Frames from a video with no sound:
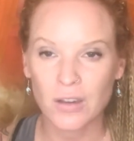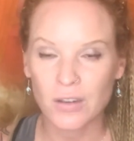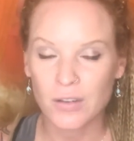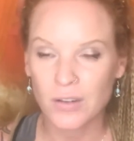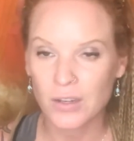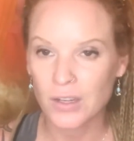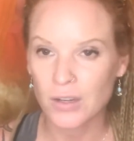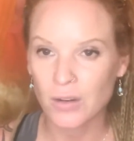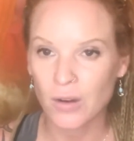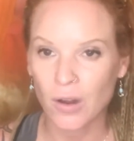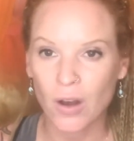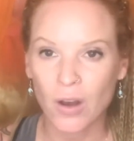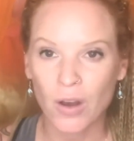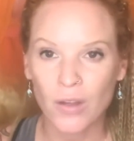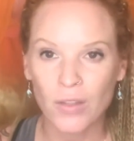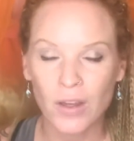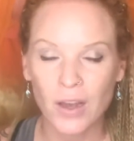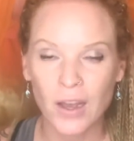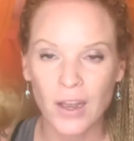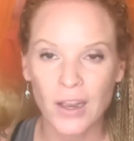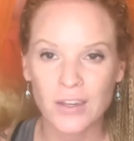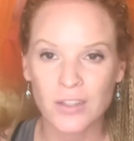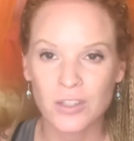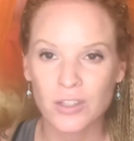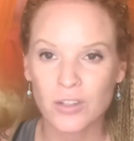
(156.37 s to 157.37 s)
you know, all the
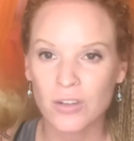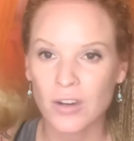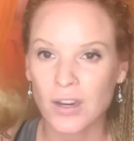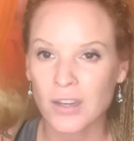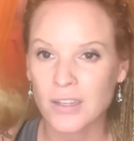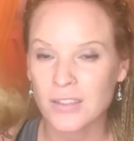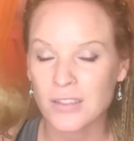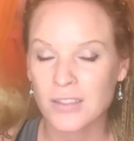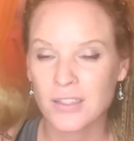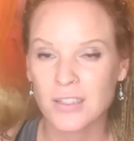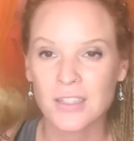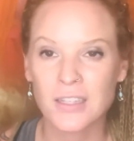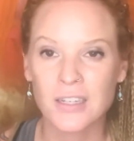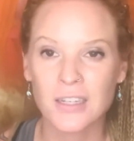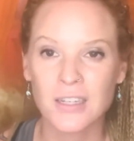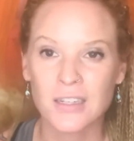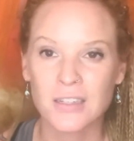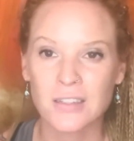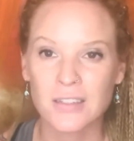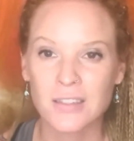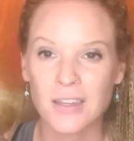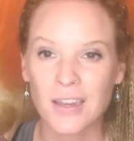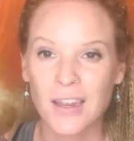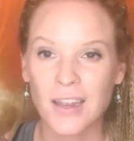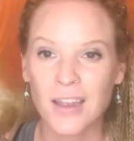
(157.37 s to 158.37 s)
I's, cross the
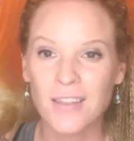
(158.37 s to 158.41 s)
T's.